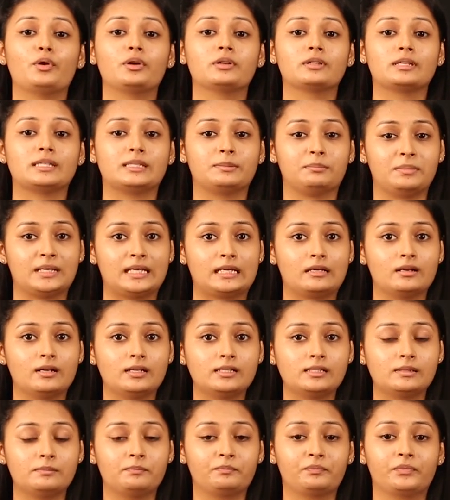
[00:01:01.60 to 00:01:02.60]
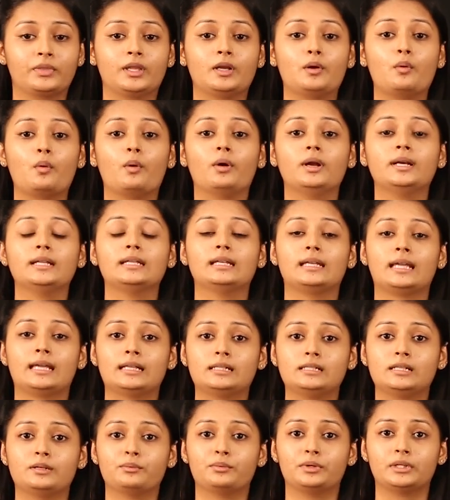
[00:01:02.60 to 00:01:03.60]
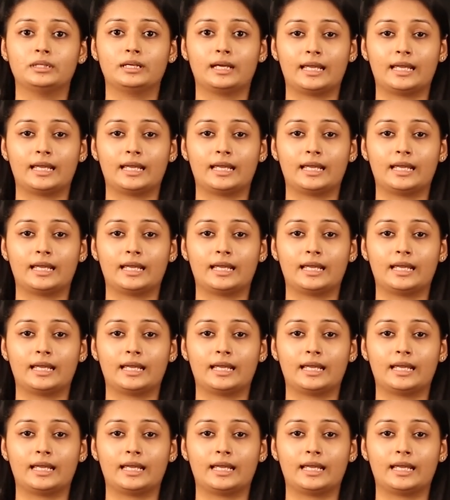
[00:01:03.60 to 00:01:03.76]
for the speakers, coordinating with